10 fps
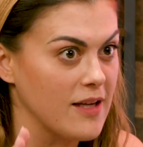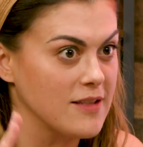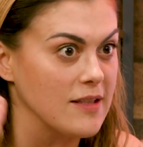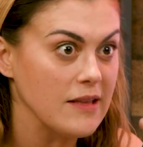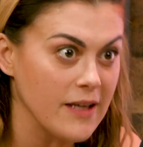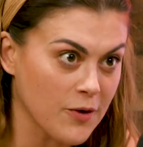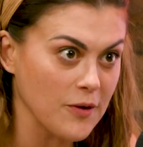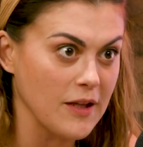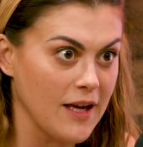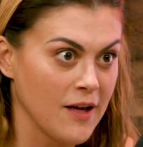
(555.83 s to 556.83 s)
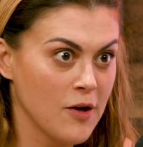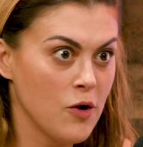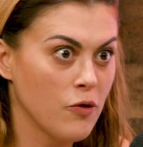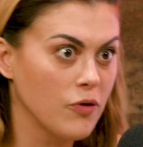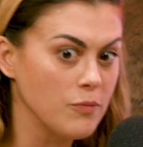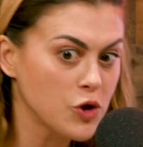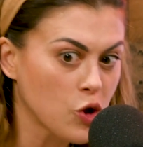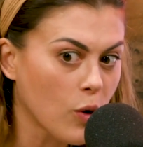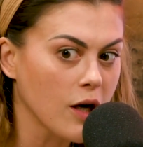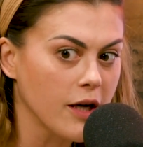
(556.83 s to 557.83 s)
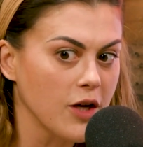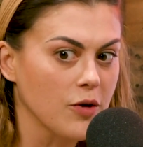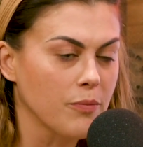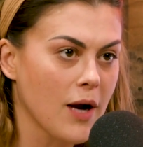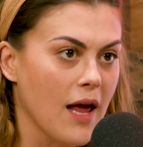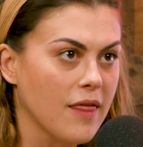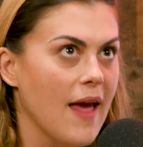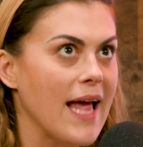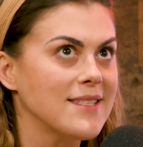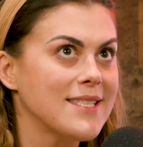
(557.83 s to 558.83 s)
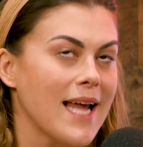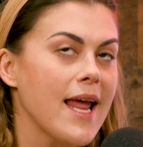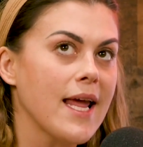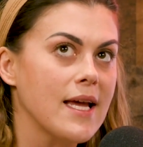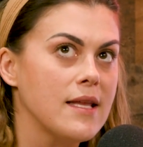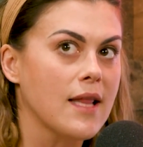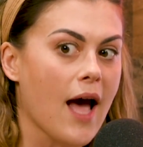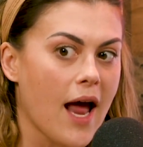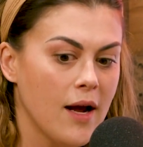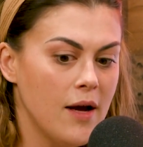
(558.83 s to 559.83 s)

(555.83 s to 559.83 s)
It's literally from shortcutting your breath and staying in that